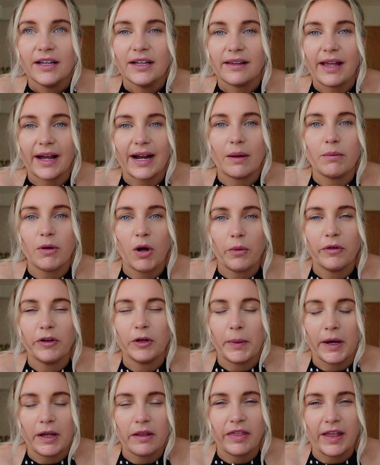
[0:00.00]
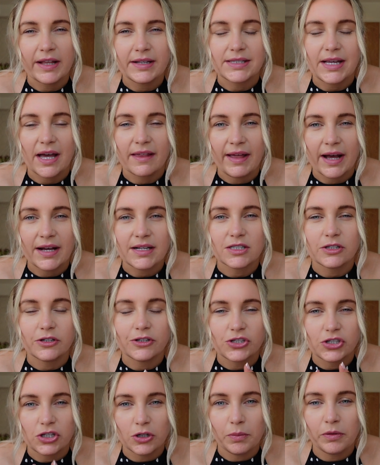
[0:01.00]
Like, I'm not worried about things like that. So
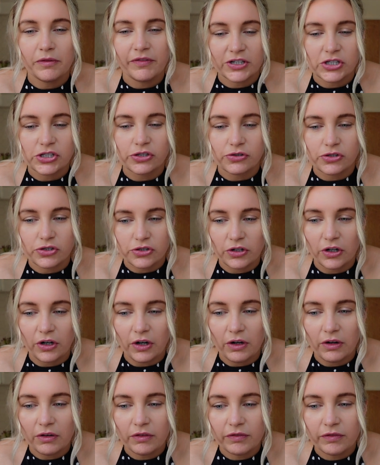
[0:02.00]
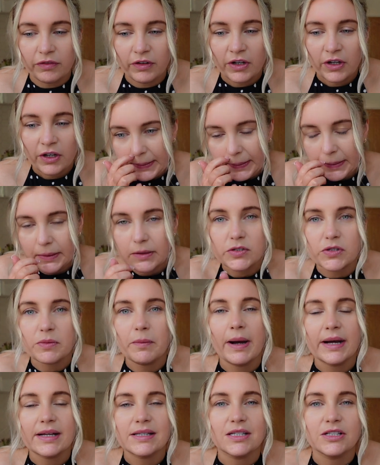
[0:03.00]
superficial stuff doesn't
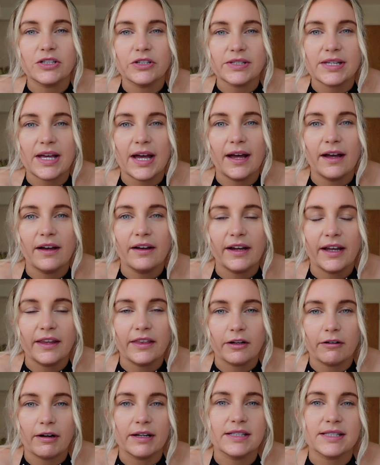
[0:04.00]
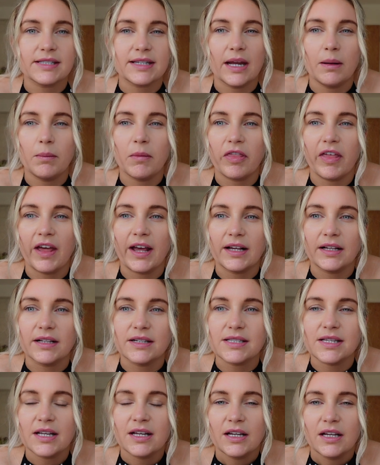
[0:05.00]
matter, does it, in the grand scheme of
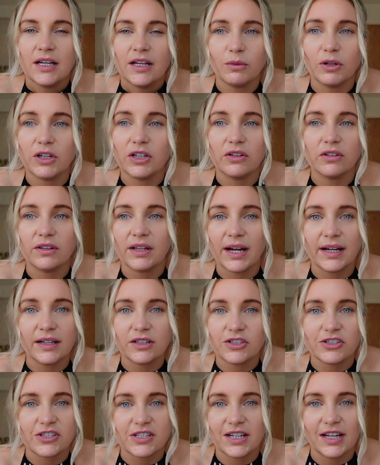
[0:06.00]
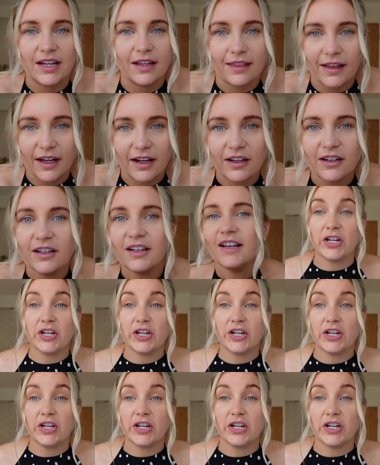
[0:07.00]
things? What you look like doesn't either.